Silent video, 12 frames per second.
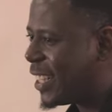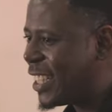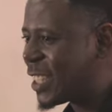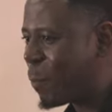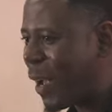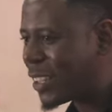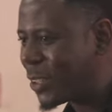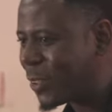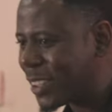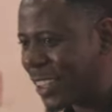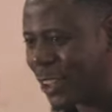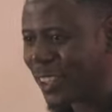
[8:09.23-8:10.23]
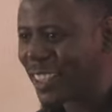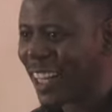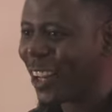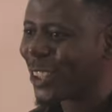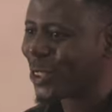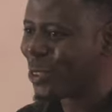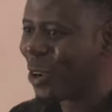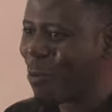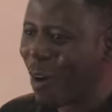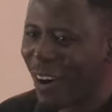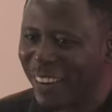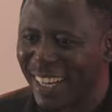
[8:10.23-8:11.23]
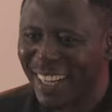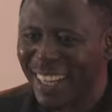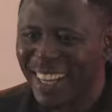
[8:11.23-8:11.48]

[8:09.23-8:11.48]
These pastors, they just tell us, Do not worry.